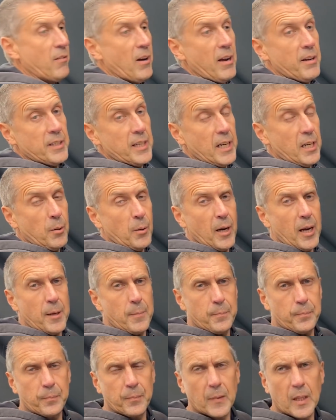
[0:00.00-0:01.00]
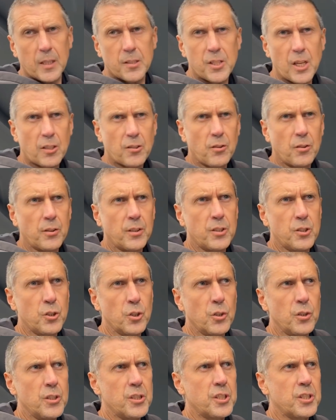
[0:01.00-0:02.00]
round anyway, checked all the
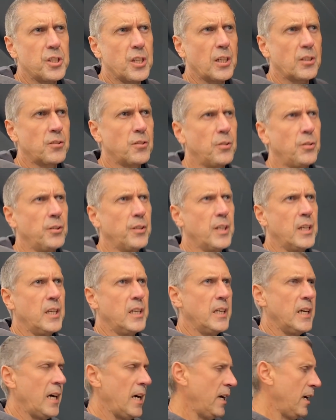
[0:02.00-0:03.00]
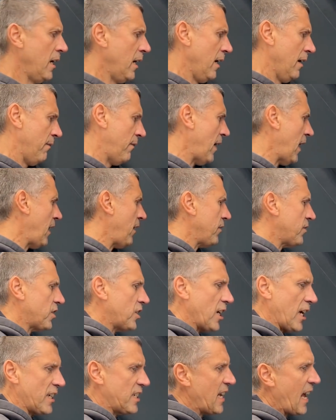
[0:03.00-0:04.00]
joints, checked all the valves,
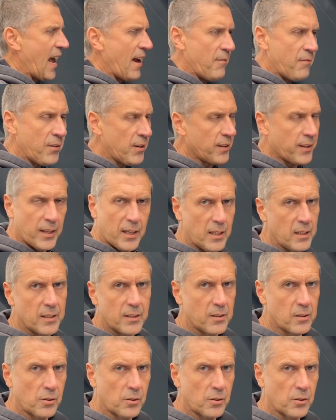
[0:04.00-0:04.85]
checked everything,